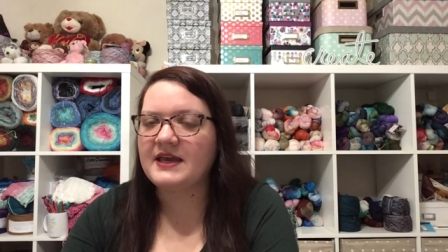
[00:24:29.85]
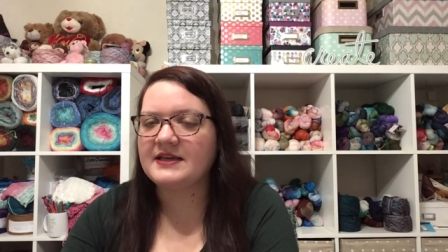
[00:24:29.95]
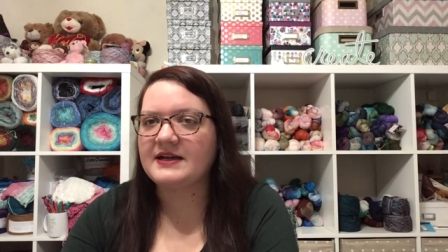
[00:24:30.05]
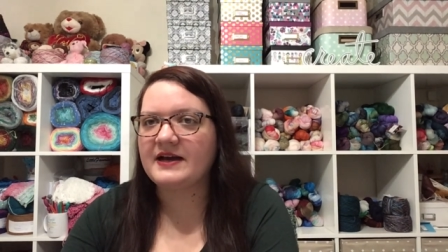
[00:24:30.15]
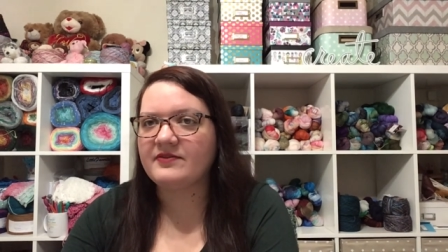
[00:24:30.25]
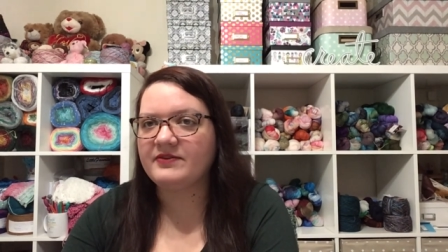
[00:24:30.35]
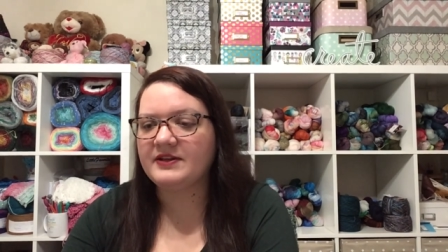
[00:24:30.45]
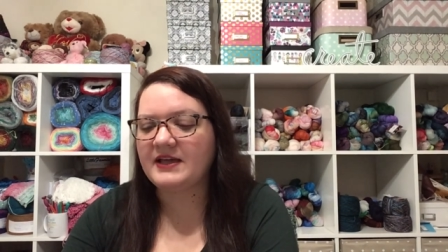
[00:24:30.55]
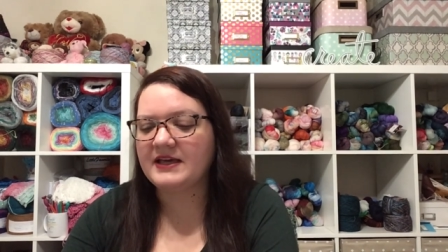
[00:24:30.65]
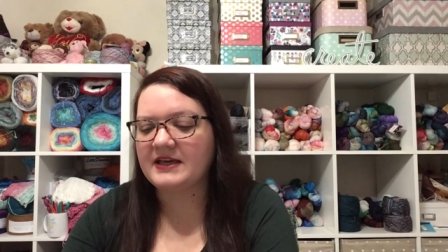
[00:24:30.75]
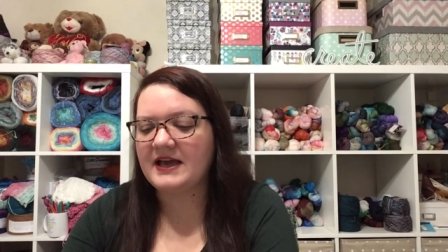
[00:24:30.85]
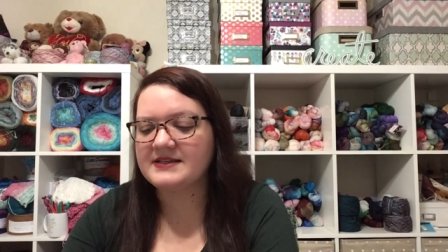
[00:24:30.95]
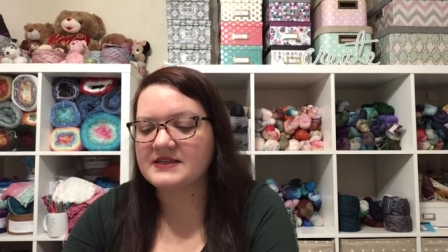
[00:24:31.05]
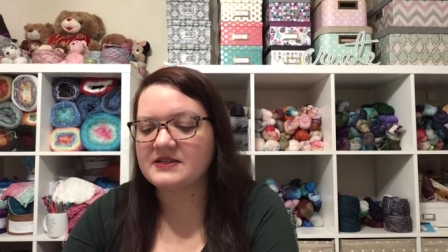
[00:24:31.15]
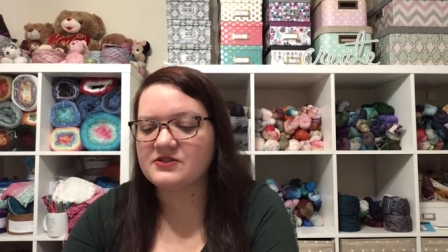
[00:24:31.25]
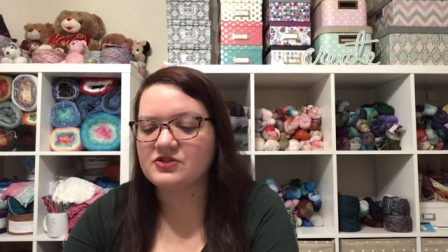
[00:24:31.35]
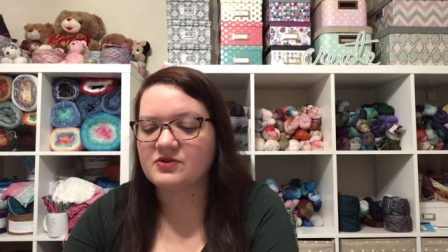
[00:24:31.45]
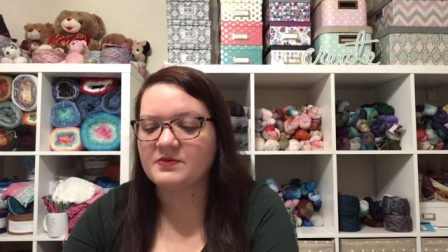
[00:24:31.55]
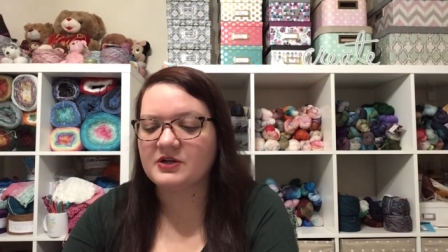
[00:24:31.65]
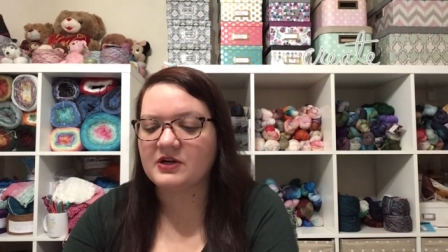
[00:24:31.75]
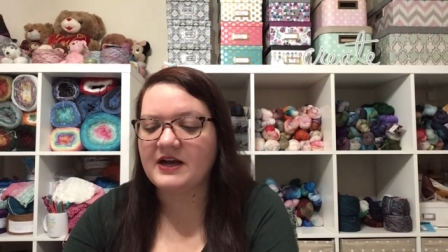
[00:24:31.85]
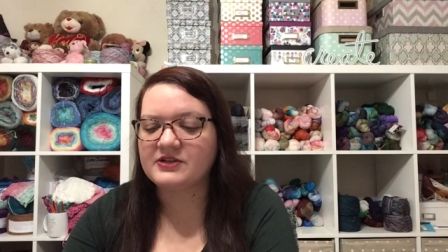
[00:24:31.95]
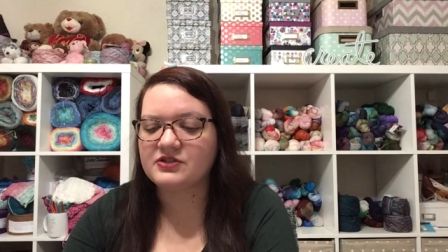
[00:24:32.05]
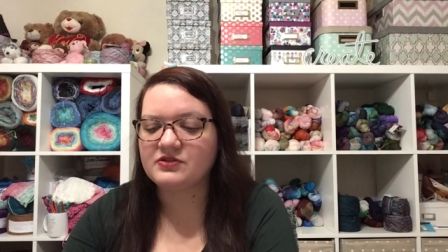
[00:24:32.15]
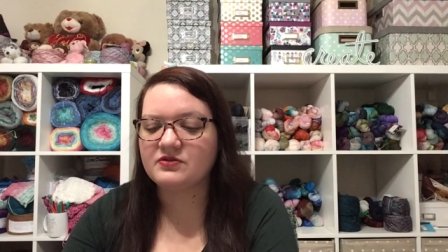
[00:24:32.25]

And I feel like as a consumer, I should